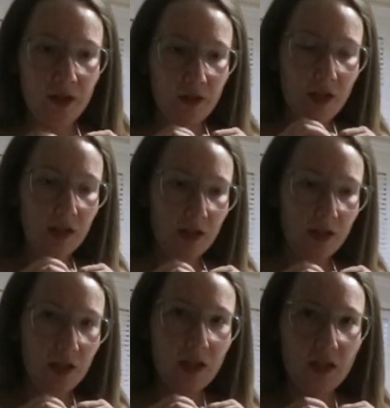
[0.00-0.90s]

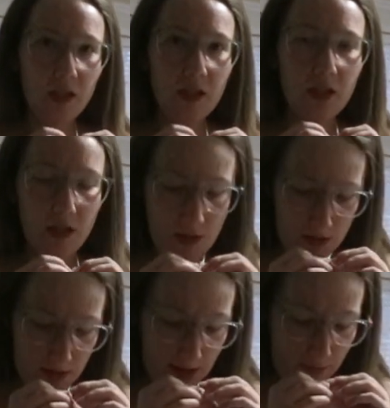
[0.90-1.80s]

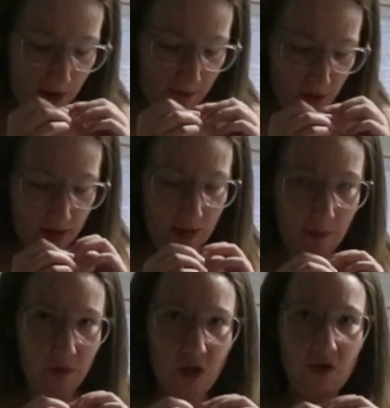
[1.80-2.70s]
Because I get paranoid that
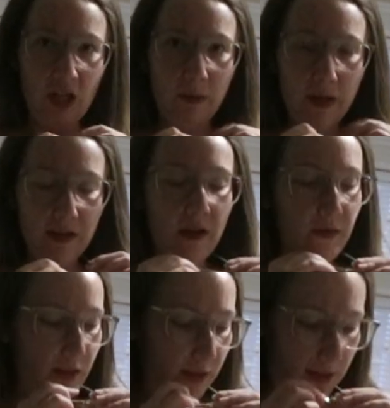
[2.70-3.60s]
I'm going to strangle myself
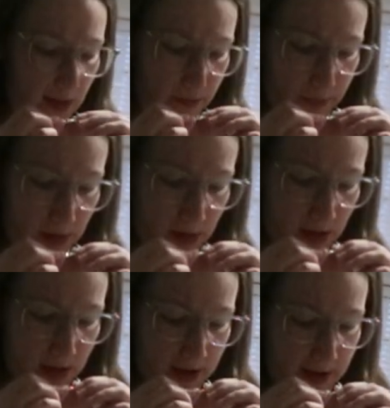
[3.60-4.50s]
in sleep
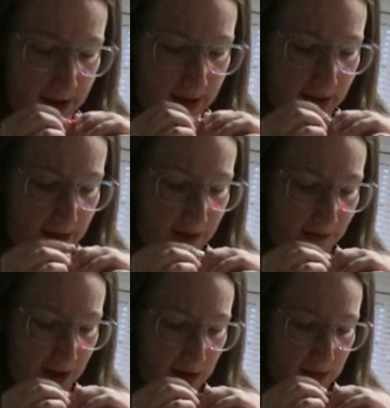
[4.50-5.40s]
if
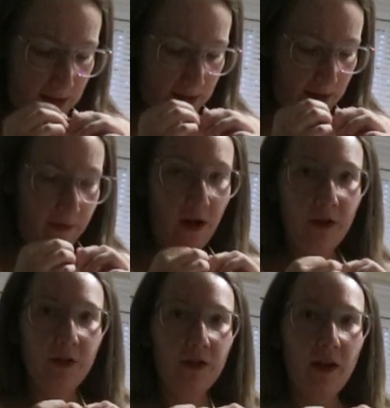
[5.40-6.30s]
I accidentally leave it
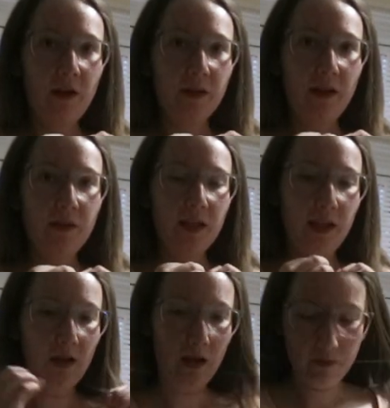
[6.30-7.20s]
on. So I always have to
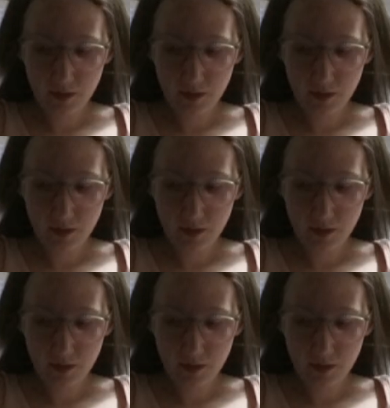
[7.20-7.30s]
take it off.